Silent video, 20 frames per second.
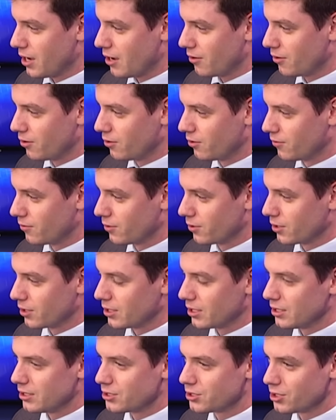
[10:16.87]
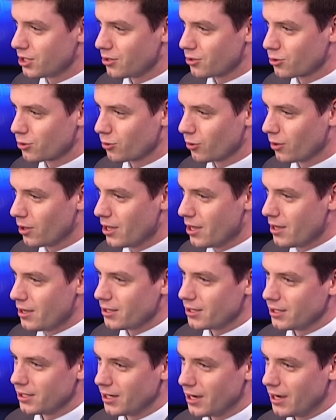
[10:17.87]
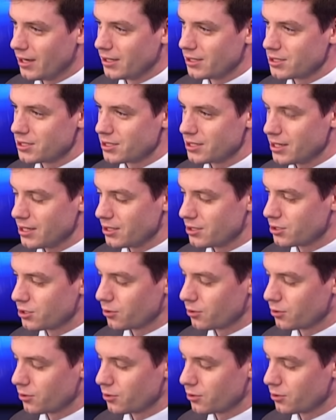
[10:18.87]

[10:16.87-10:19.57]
out over the central United States.